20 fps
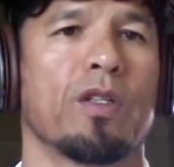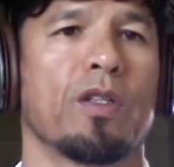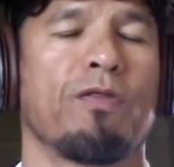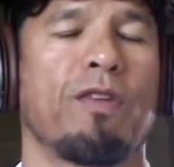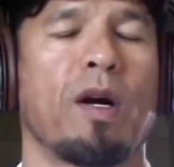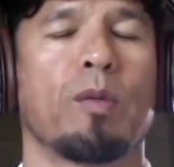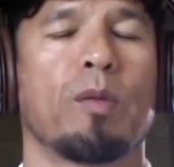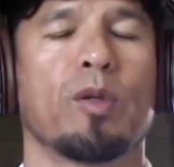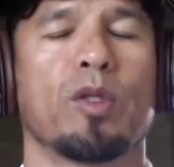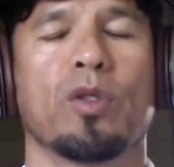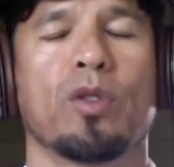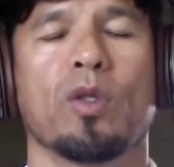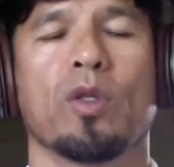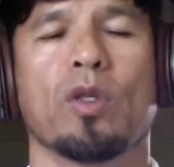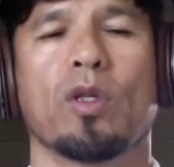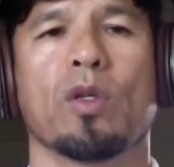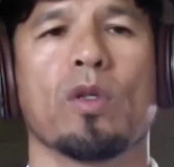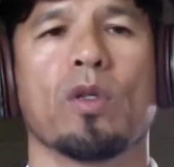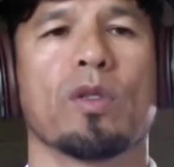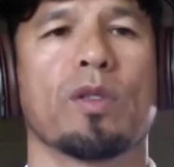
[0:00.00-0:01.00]

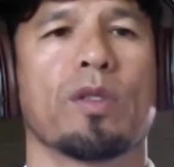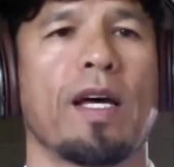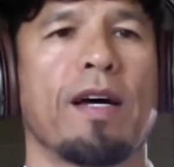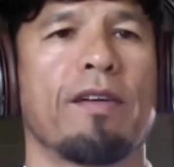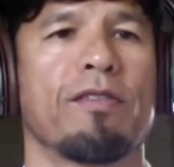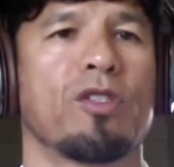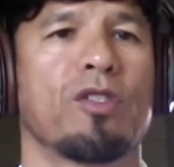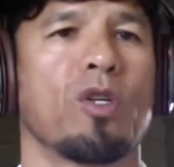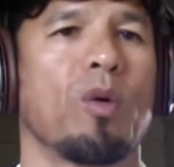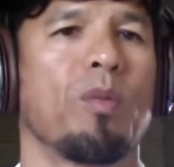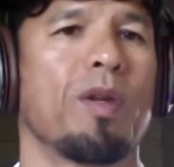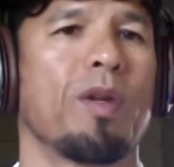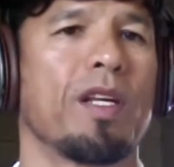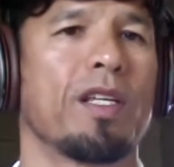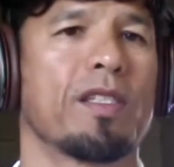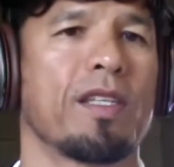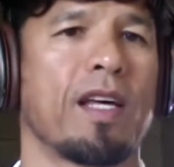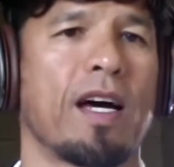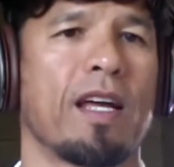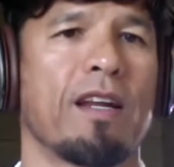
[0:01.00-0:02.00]
Pharmaceuticals have so many
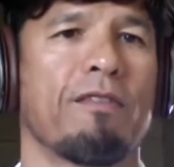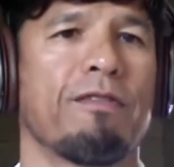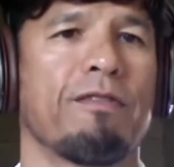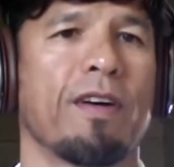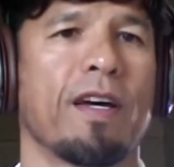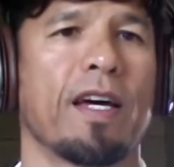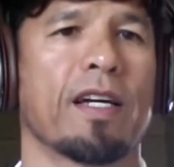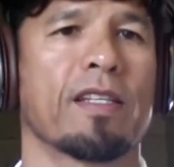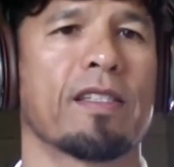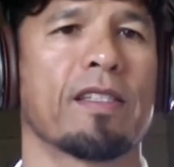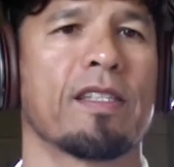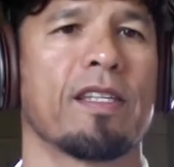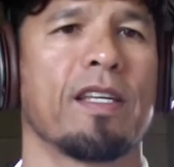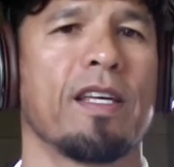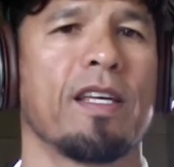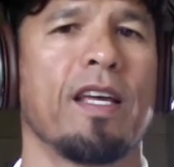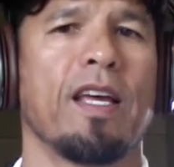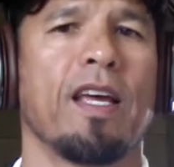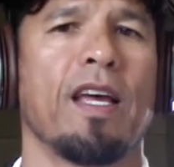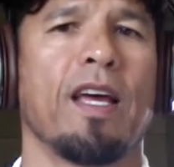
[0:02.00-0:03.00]
side effects
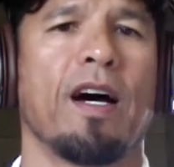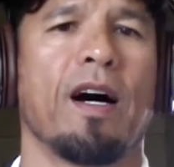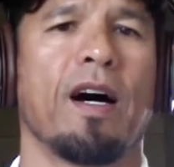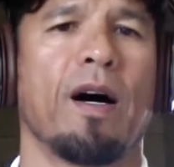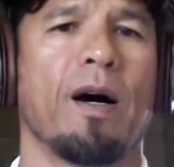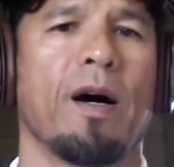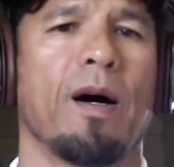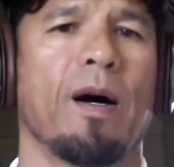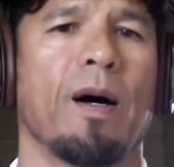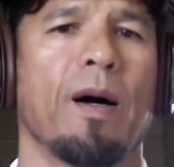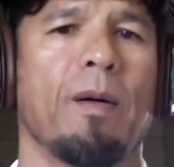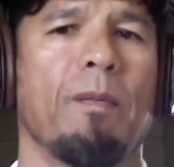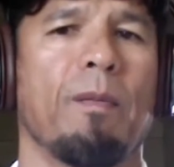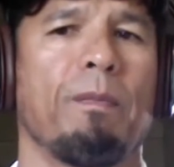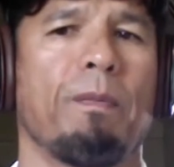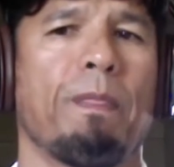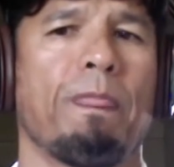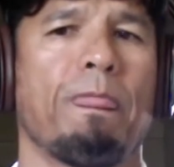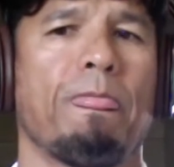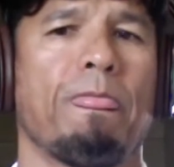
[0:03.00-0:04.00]
um,
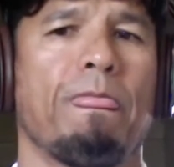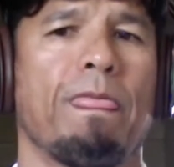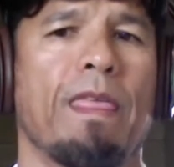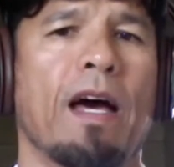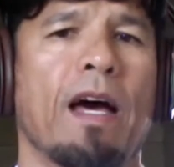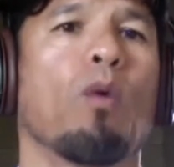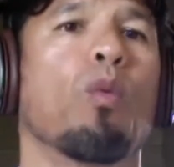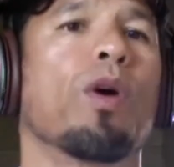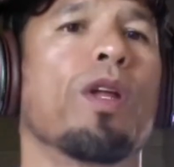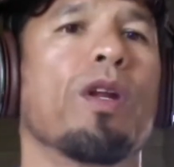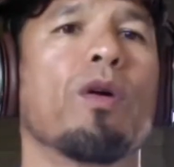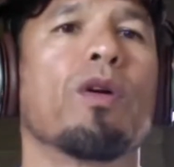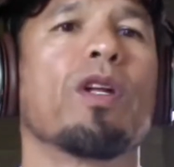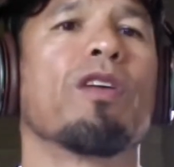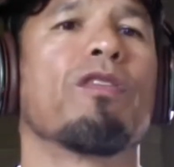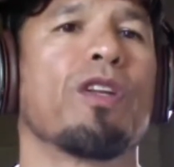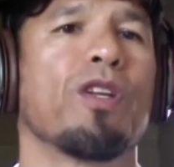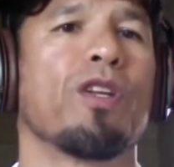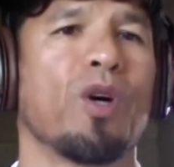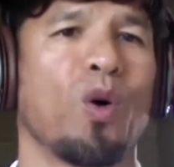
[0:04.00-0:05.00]
that we don't
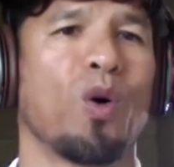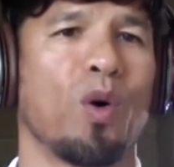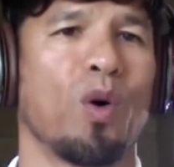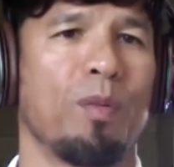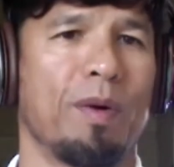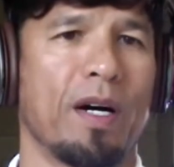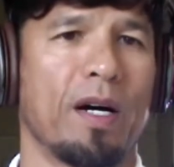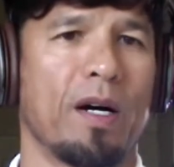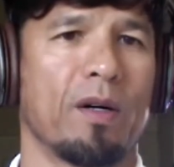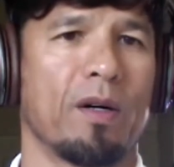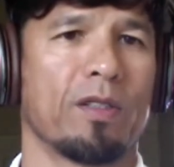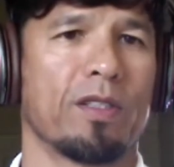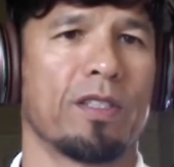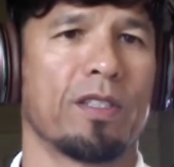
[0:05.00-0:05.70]
even know about.